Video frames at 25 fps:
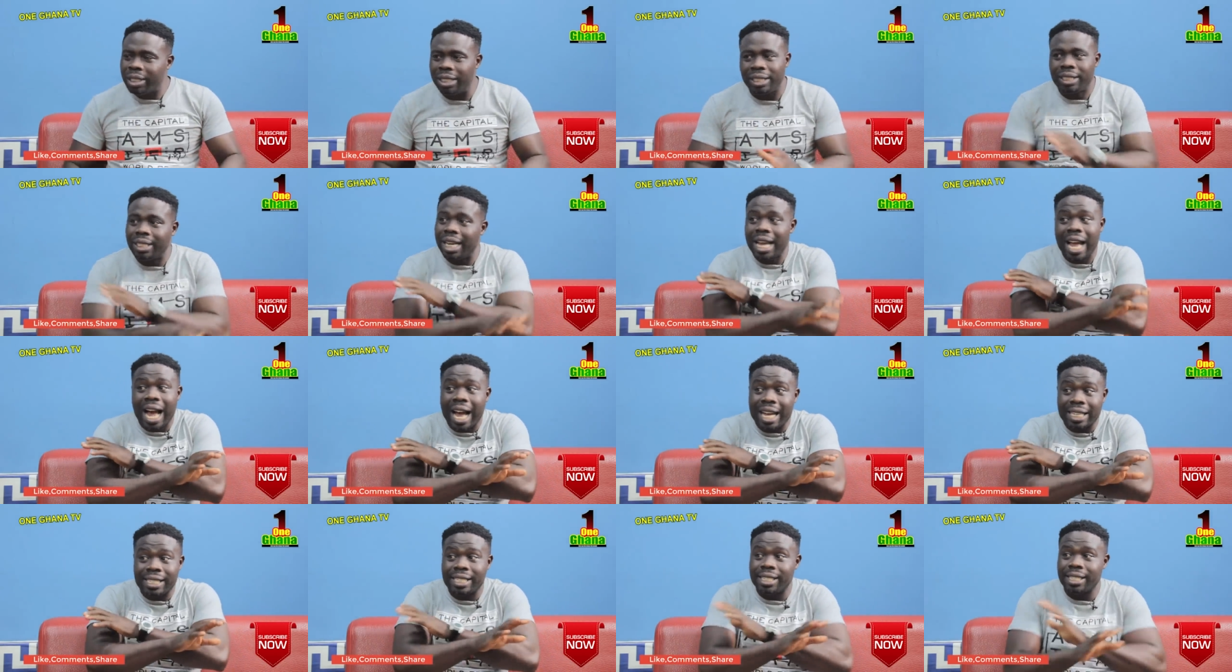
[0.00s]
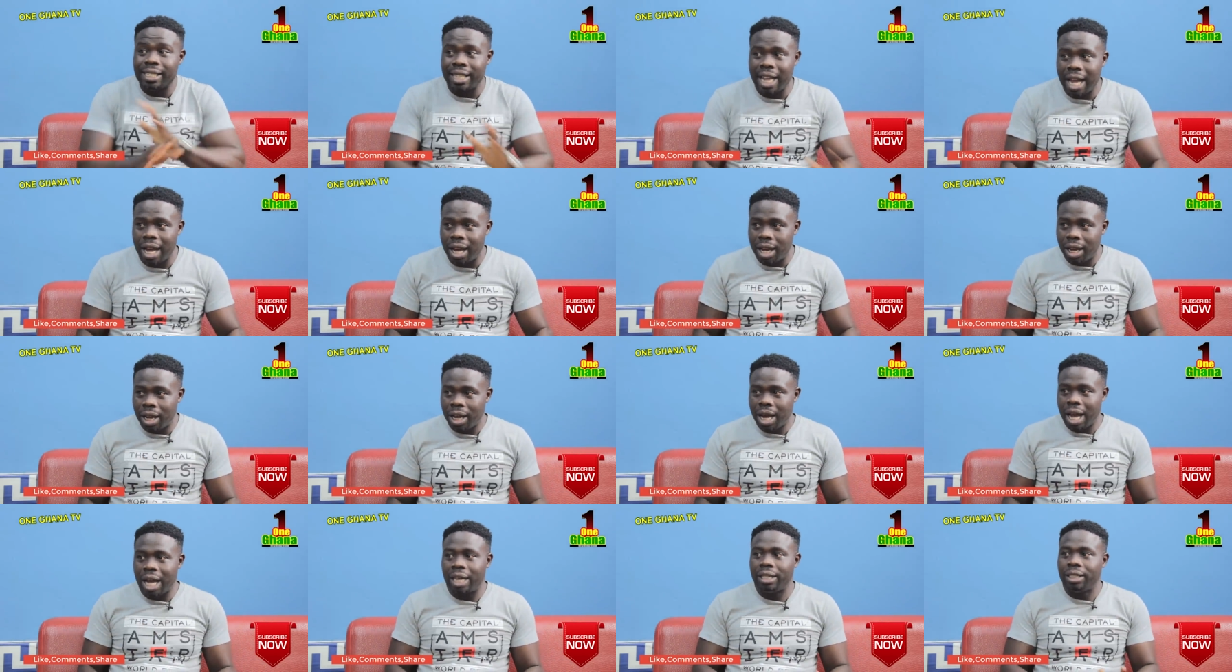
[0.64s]
She say, assistant,
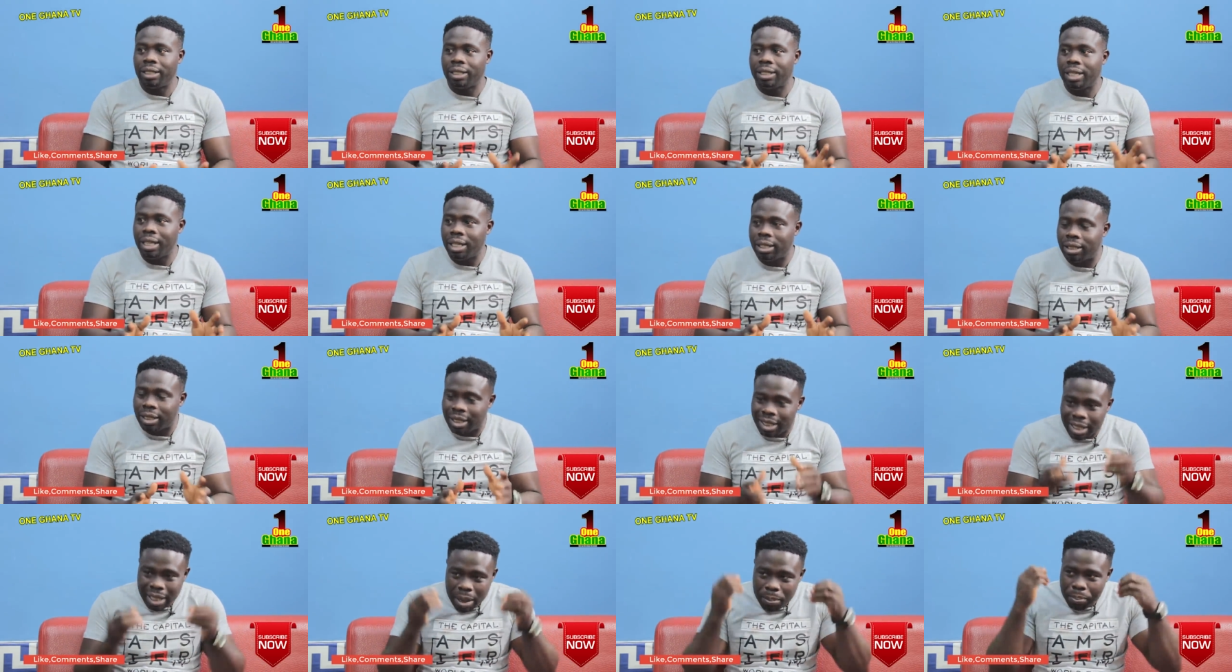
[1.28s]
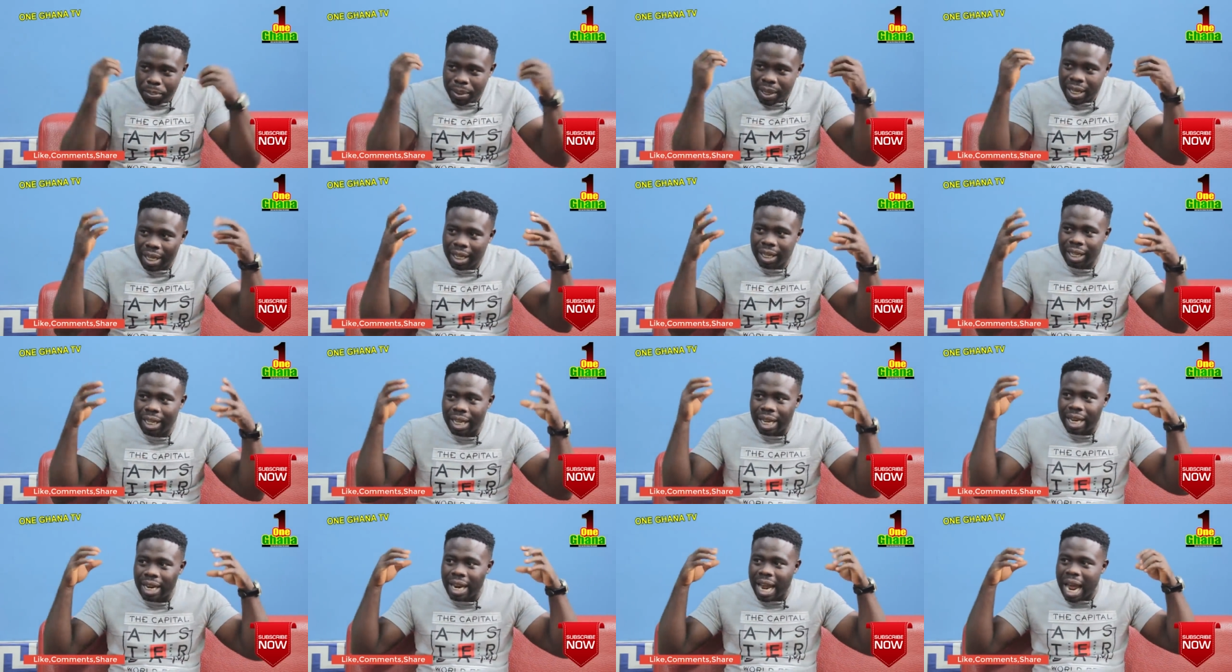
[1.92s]
I just say, subbe,
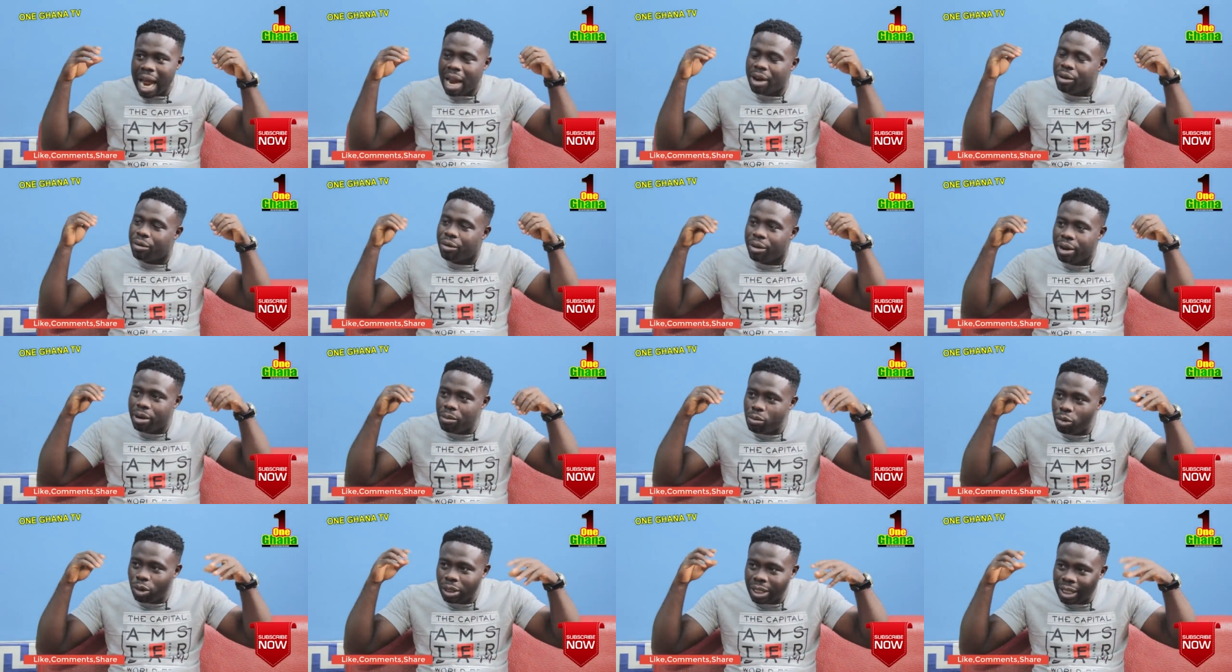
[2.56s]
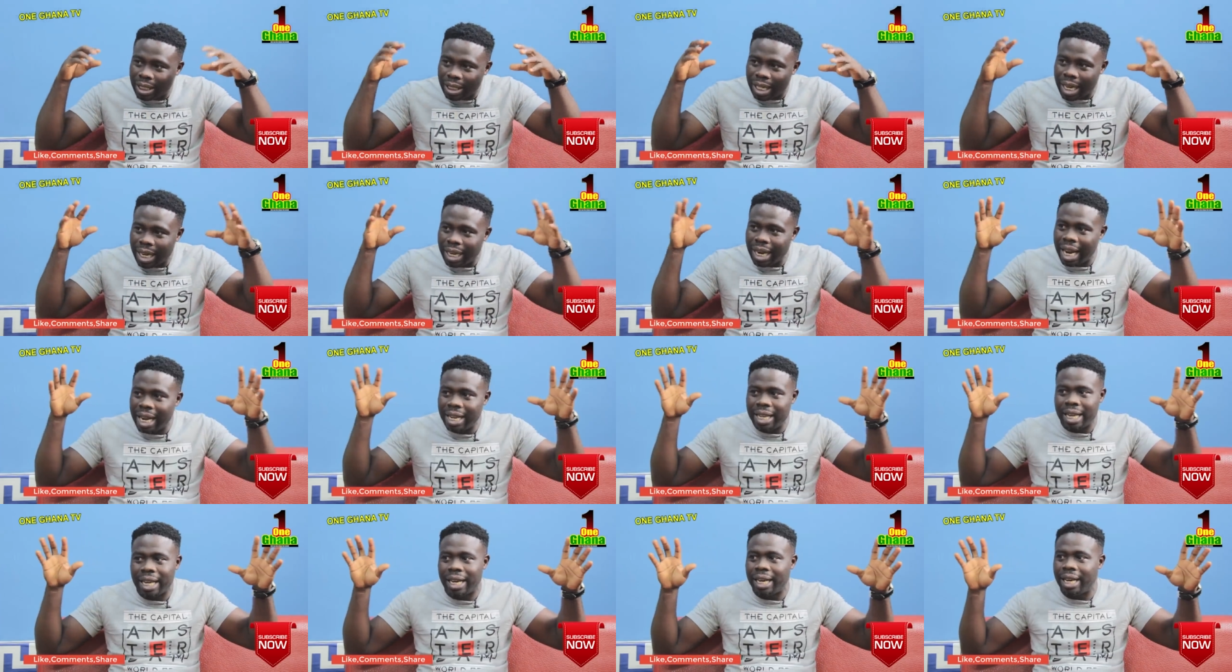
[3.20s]
dear, now dream moon share
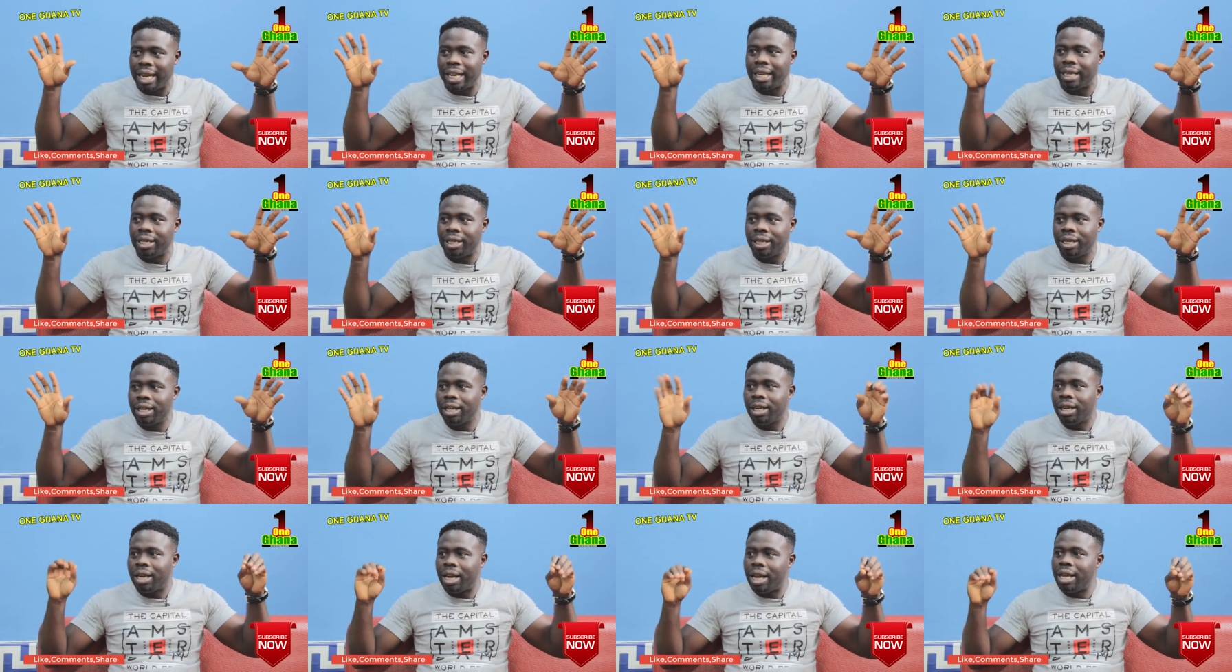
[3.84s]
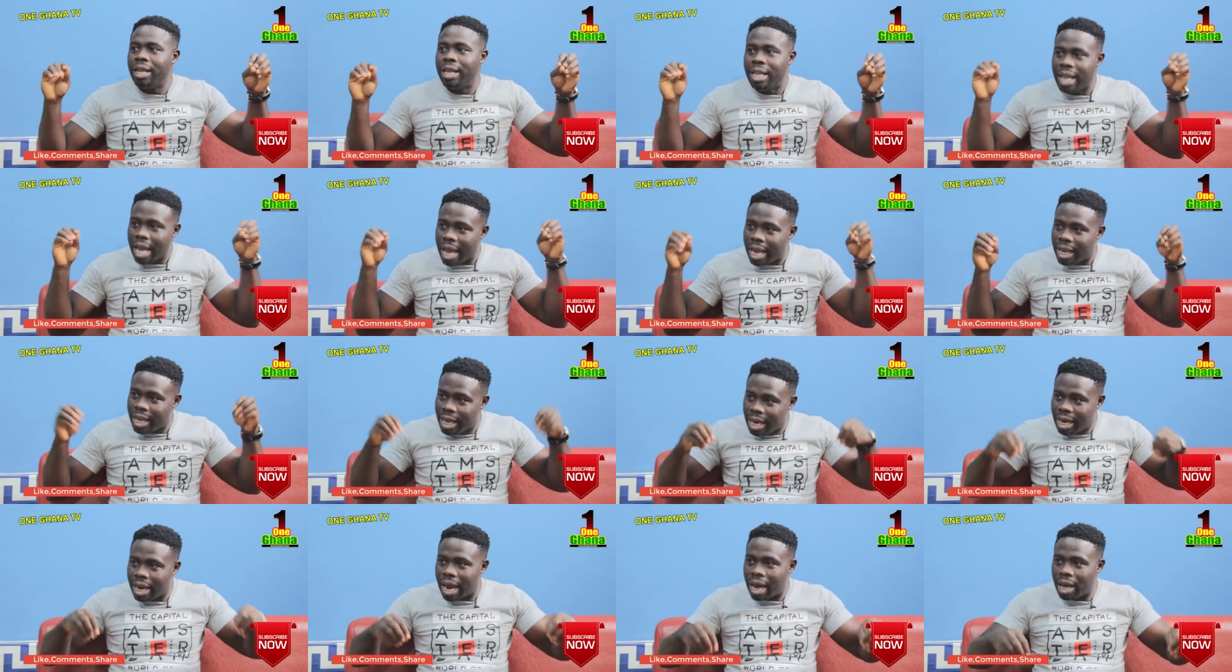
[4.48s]
down your day, and yeah,
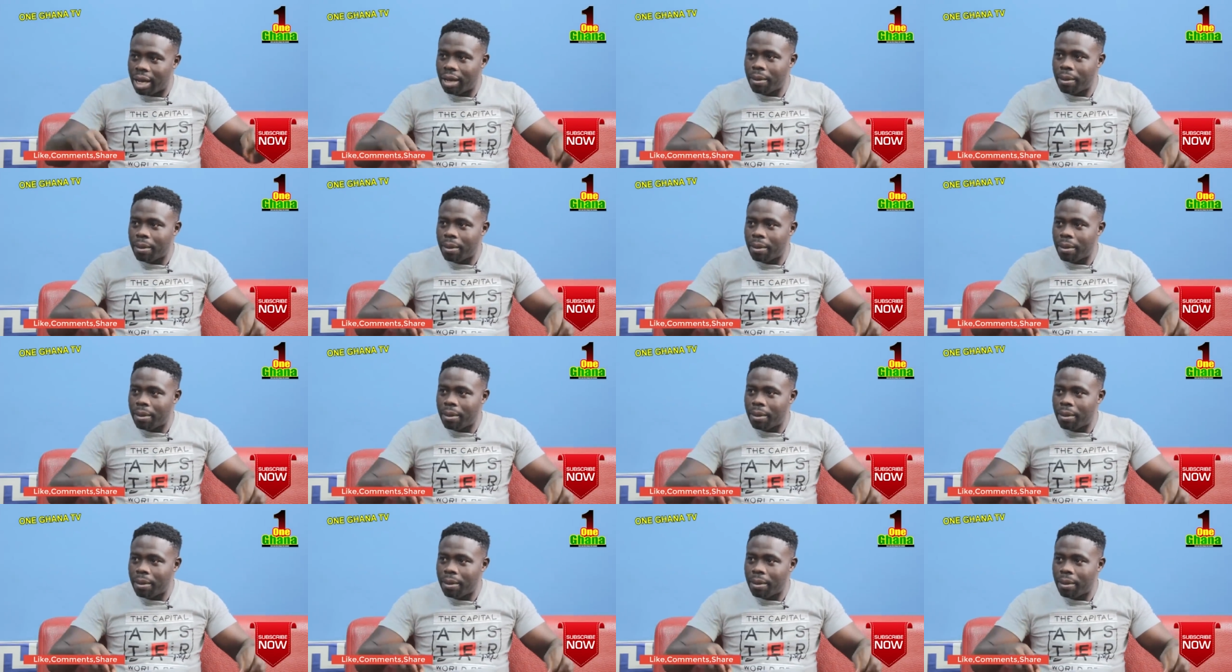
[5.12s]
you know